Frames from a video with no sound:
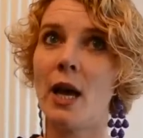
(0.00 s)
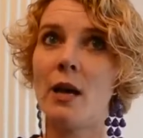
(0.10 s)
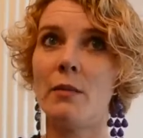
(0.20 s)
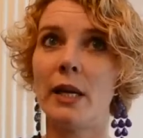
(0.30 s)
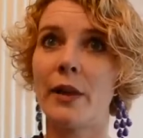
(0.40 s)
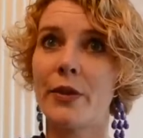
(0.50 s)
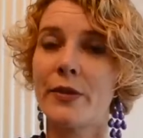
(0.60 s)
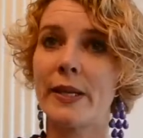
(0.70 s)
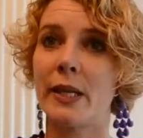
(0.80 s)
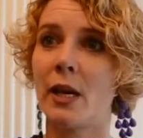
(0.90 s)
Another
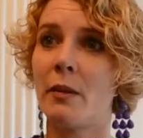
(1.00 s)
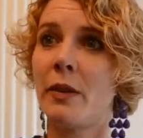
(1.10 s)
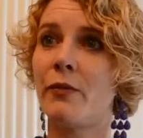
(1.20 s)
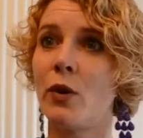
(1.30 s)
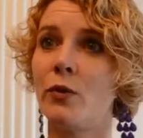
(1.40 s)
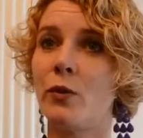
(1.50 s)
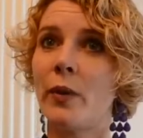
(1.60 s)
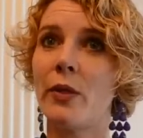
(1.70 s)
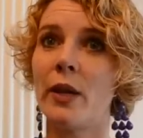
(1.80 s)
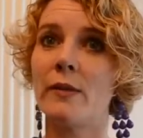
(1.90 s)
study I'm involved
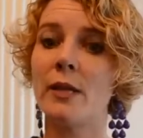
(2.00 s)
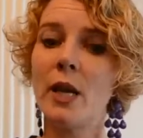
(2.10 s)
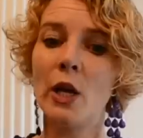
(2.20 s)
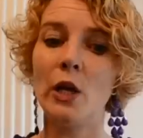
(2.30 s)
with is